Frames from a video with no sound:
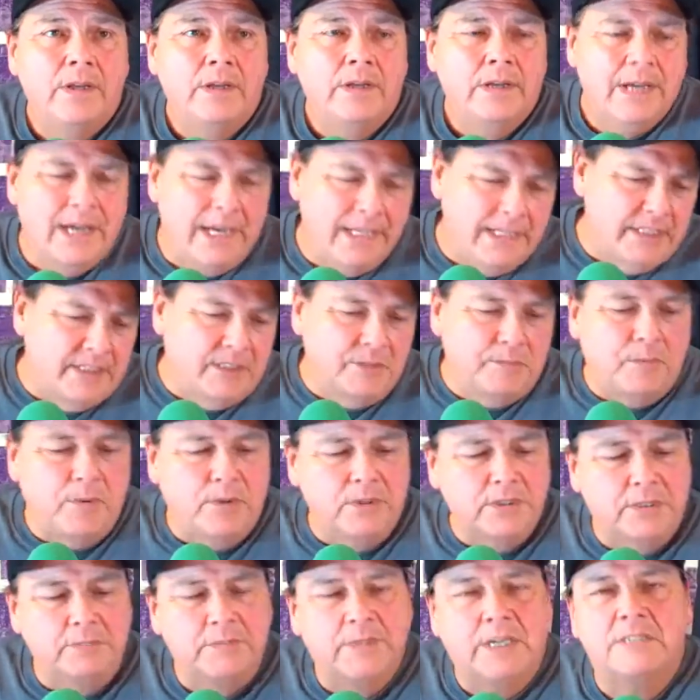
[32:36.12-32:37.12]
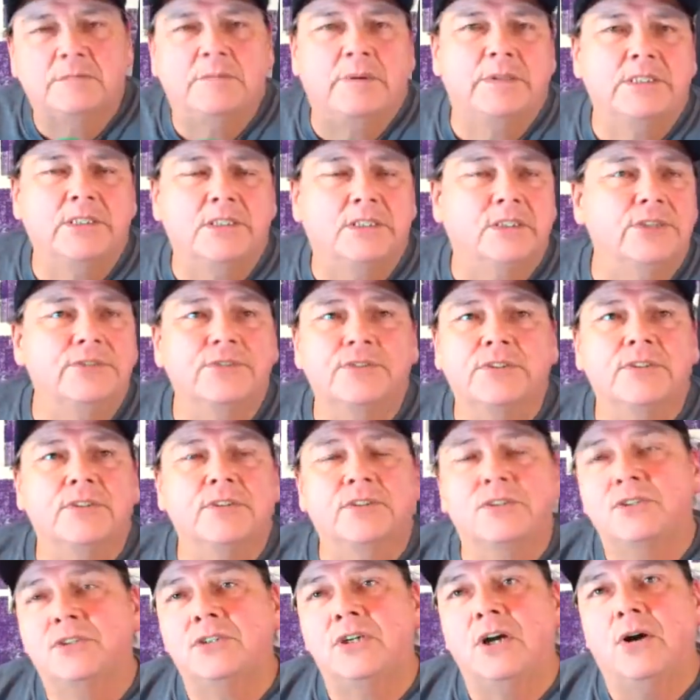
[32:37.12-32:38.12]
And they support sometimes by just listening to
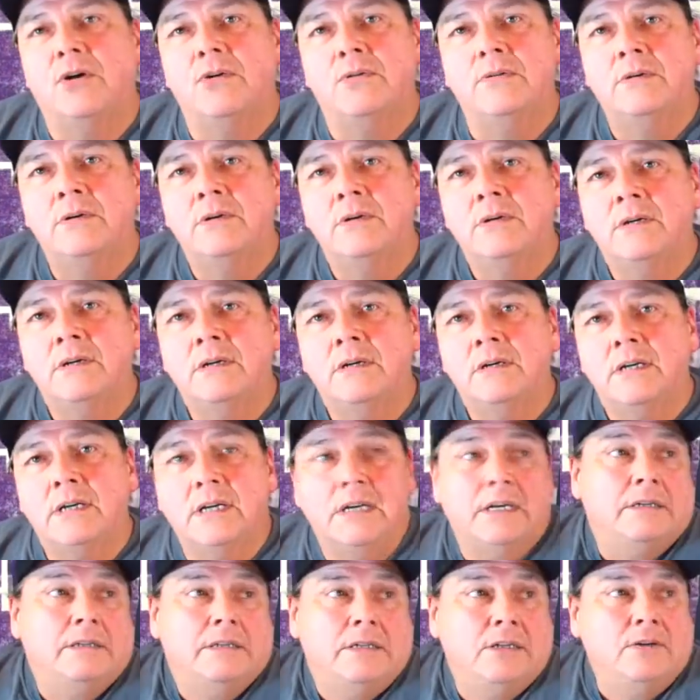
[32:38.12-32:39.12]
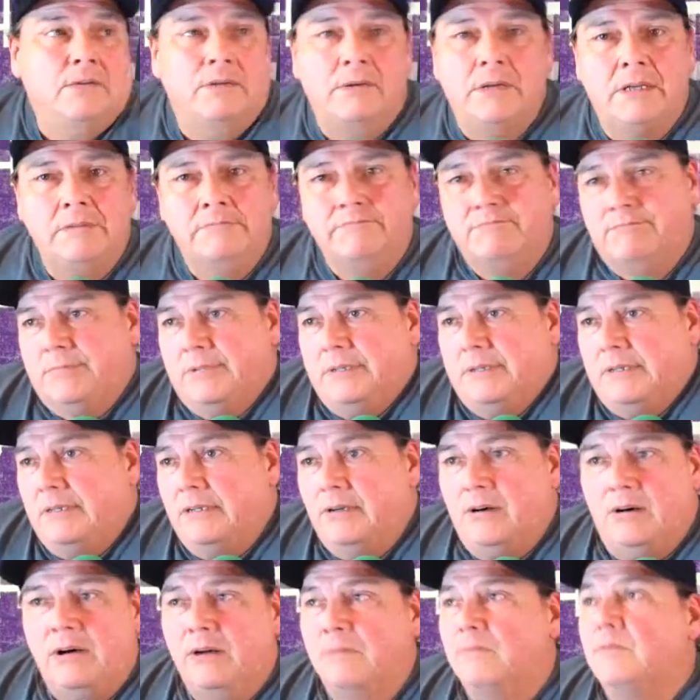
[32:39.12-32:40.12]
the show.
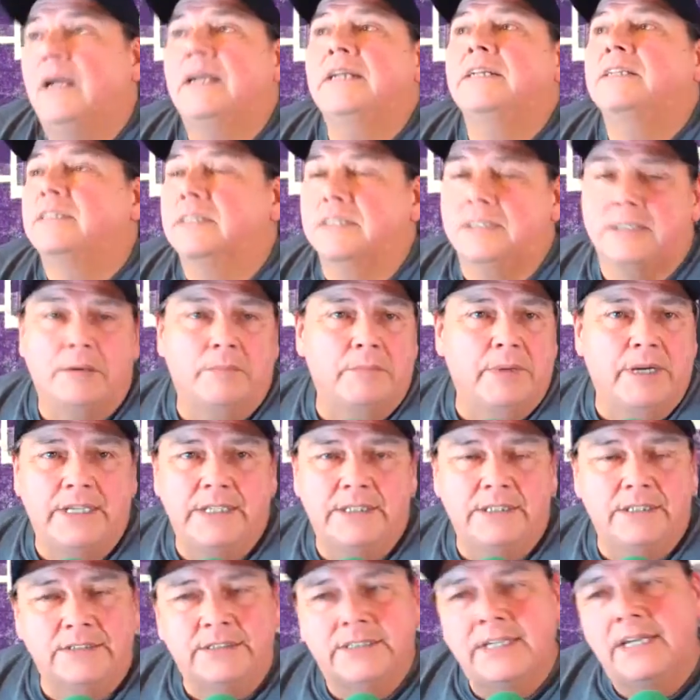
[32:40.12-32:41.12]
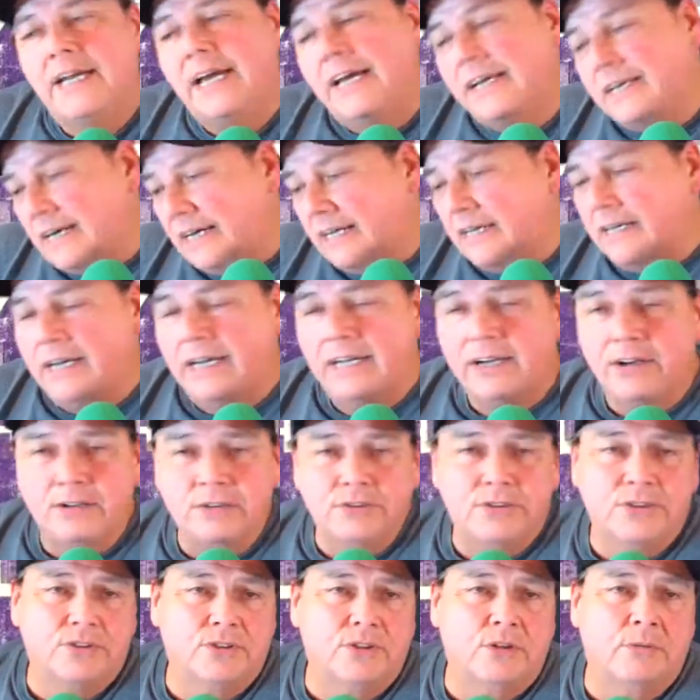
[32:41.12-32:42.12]
I run into somebody and they'll say, hey, I
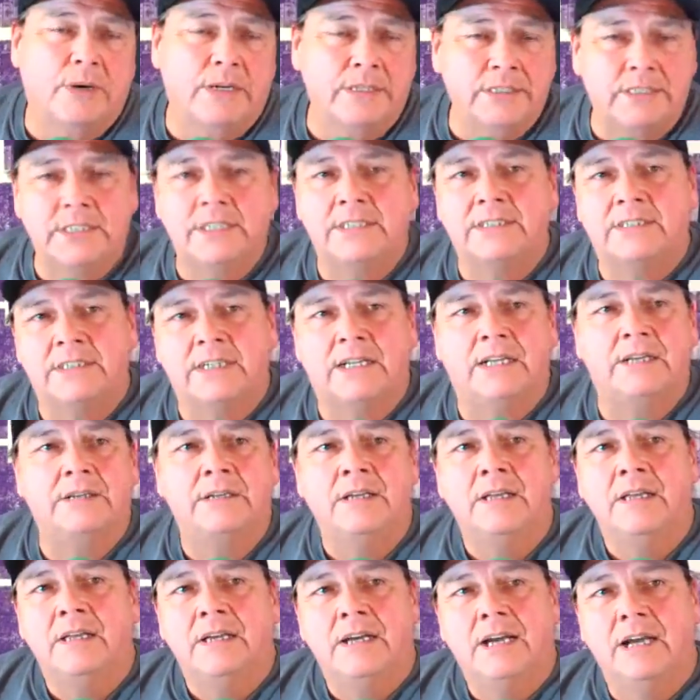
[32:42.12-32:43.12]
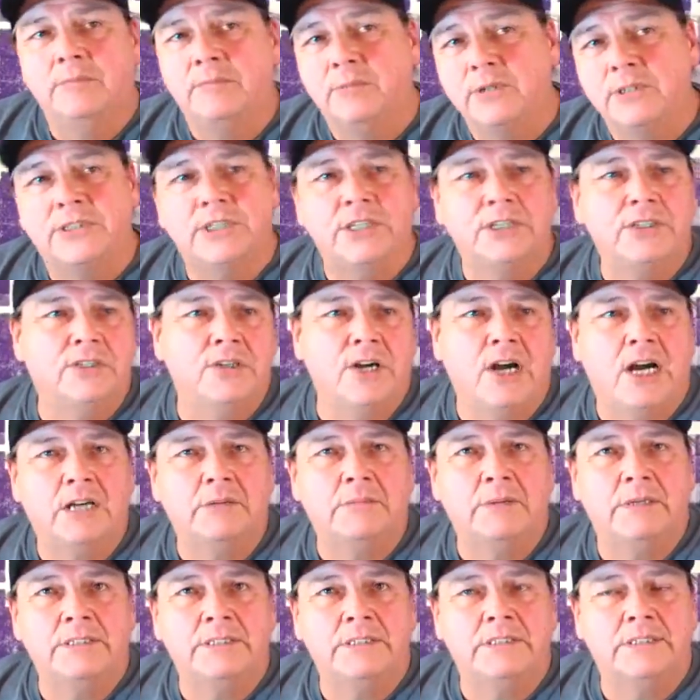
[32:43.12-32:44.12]
heard your show about this, and I appreciate you talking
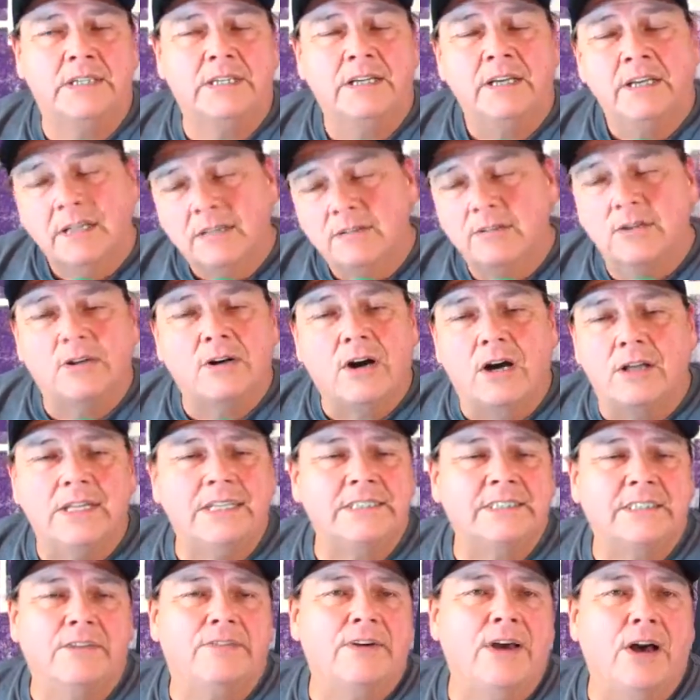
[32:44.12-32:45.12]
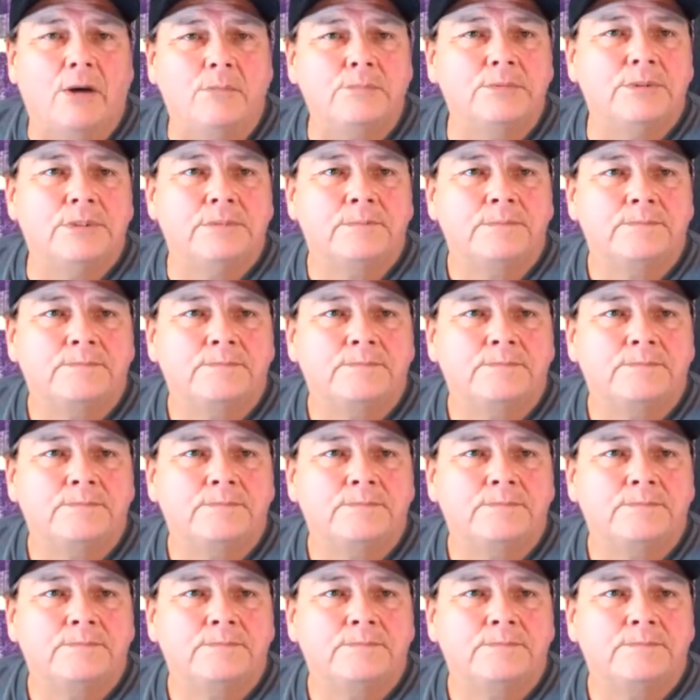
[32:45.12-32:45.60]
about this thing. Look, all that stuff helps.